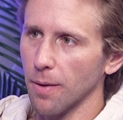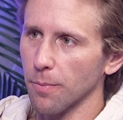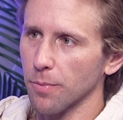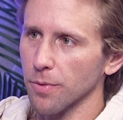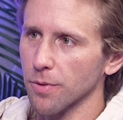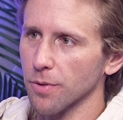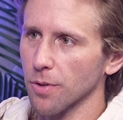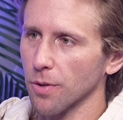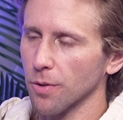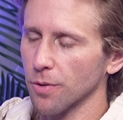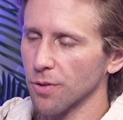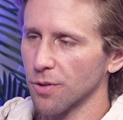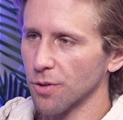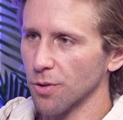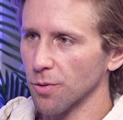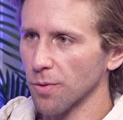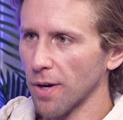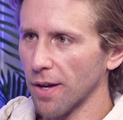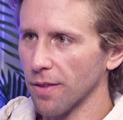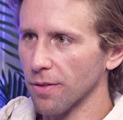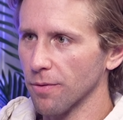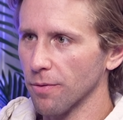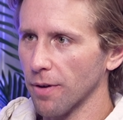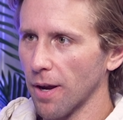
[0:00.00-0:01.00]
episodes you
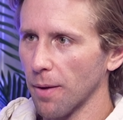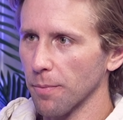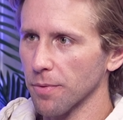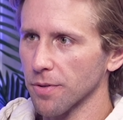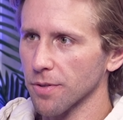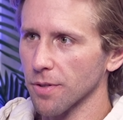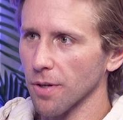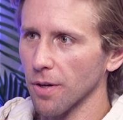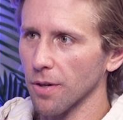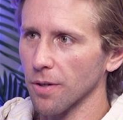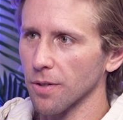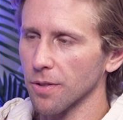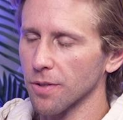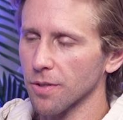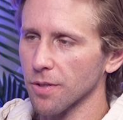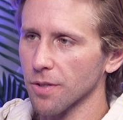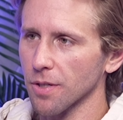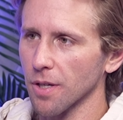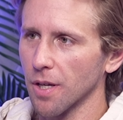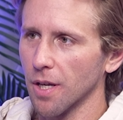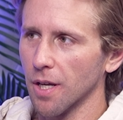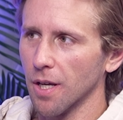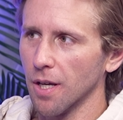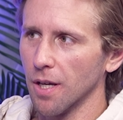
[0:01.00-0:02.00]
write three episodes
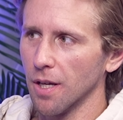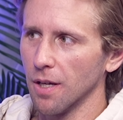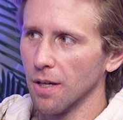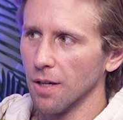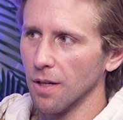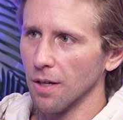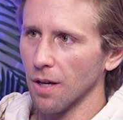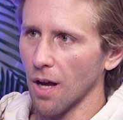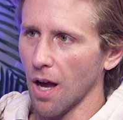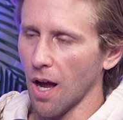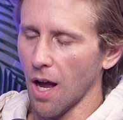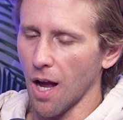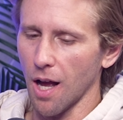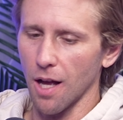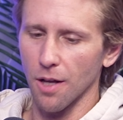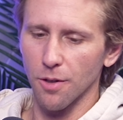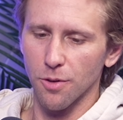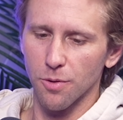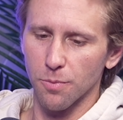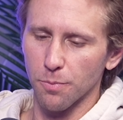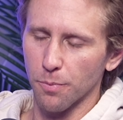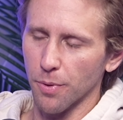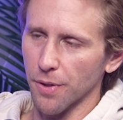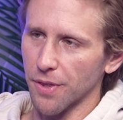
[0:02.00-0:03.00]
yes. i'll
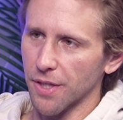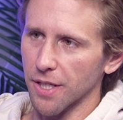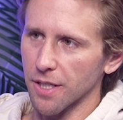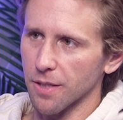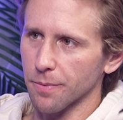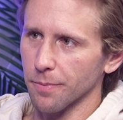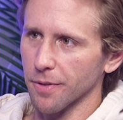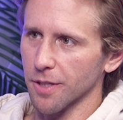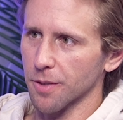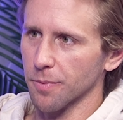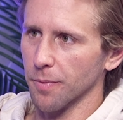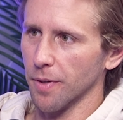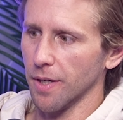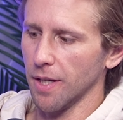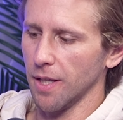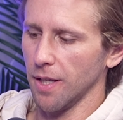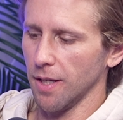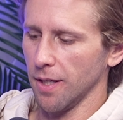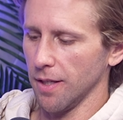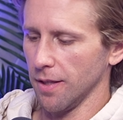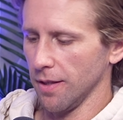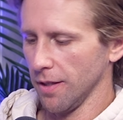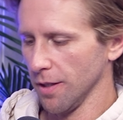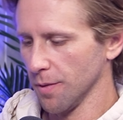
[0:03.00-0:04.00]
put this much
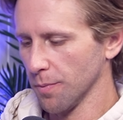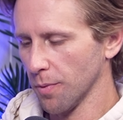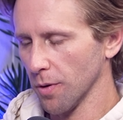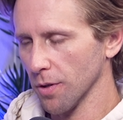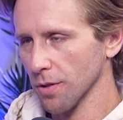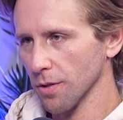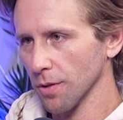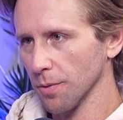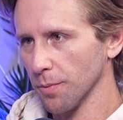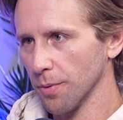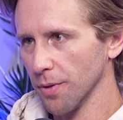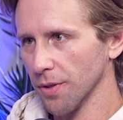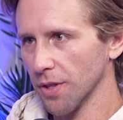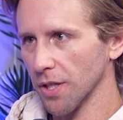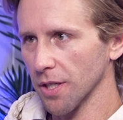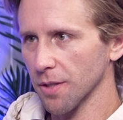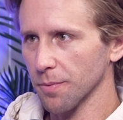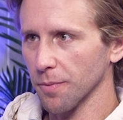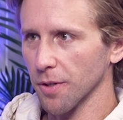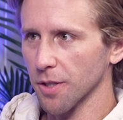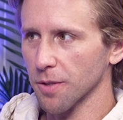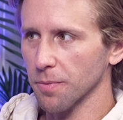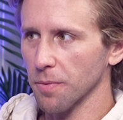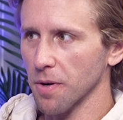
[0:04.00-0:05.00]
money in this person will put this
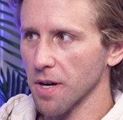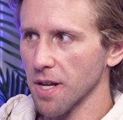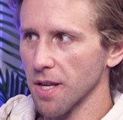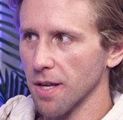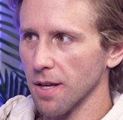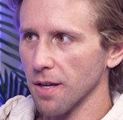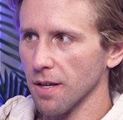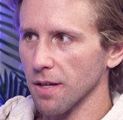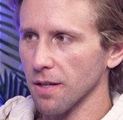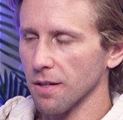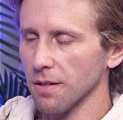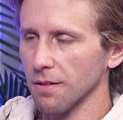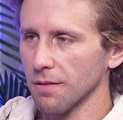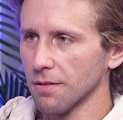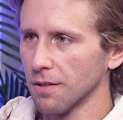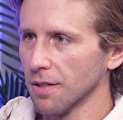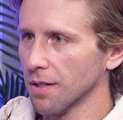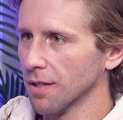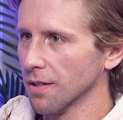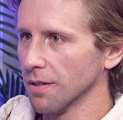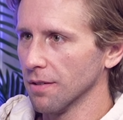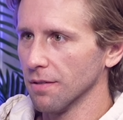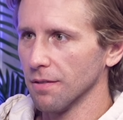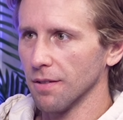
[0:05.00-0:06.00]
much money in
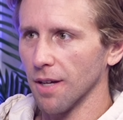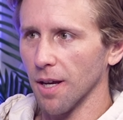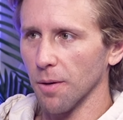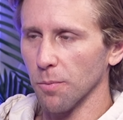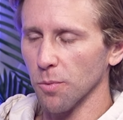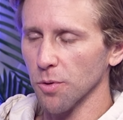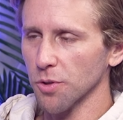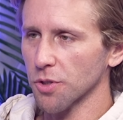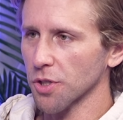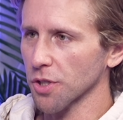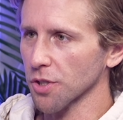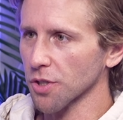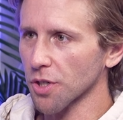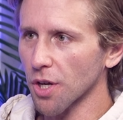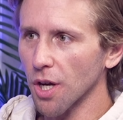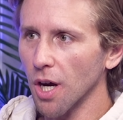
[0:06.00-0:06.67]
and we'll just